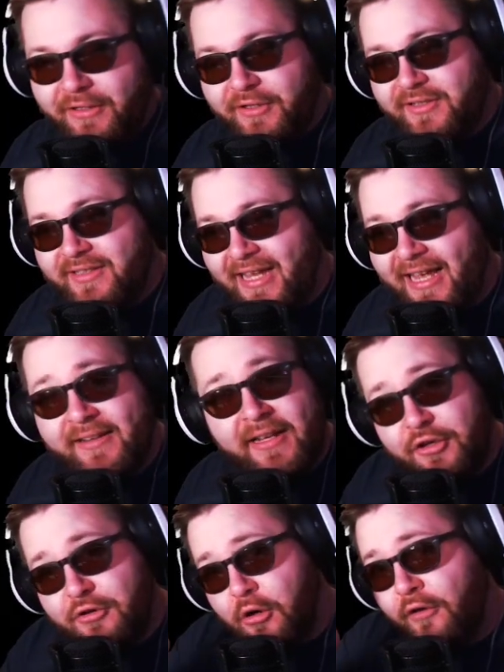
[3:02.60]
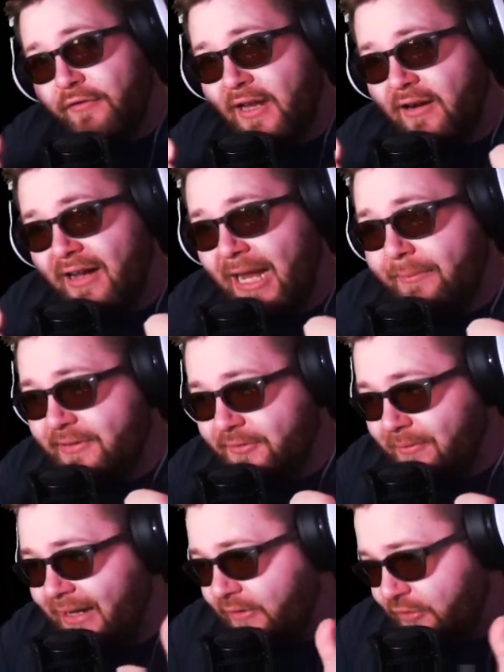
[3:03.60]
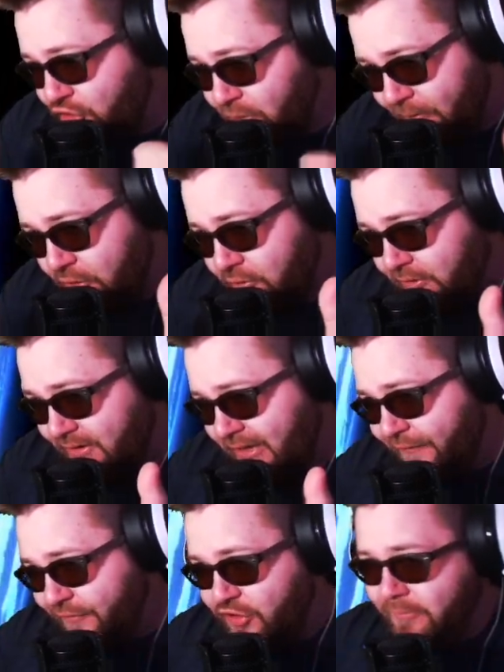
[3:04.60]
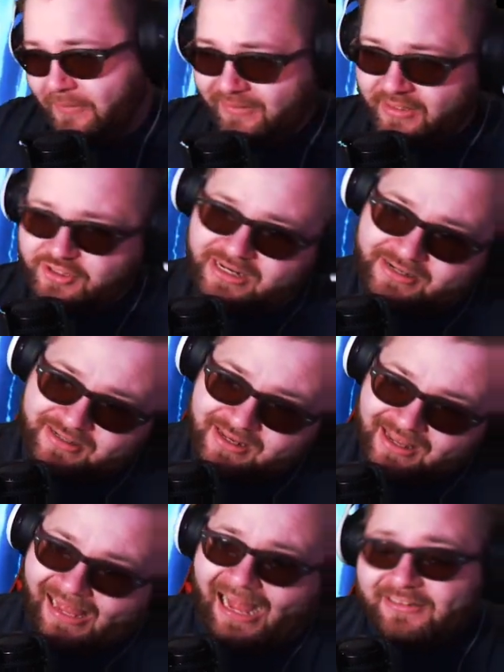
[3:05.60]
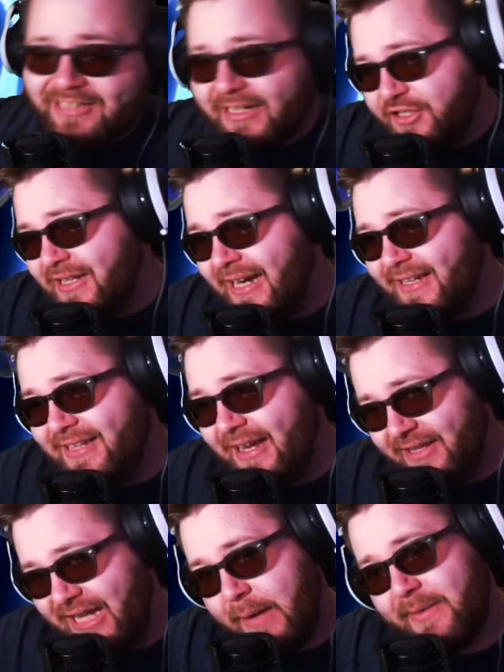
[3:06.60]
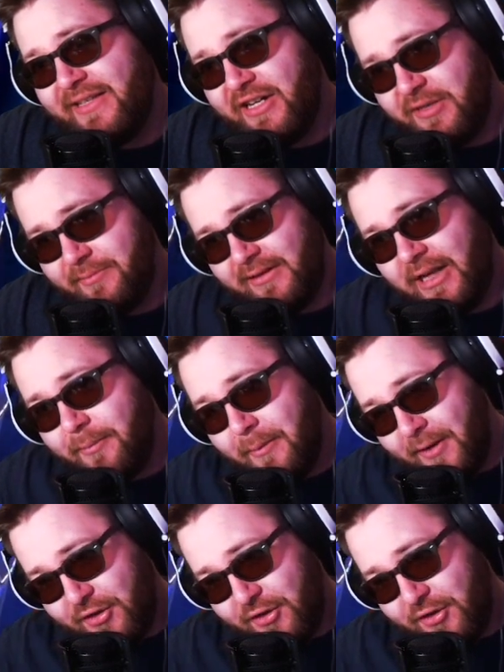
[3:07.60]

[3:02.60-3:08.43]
you understand, and you hopefully are hyped as well. Super cool stuff, super legit. I'll talk to you guys down in the comment section below,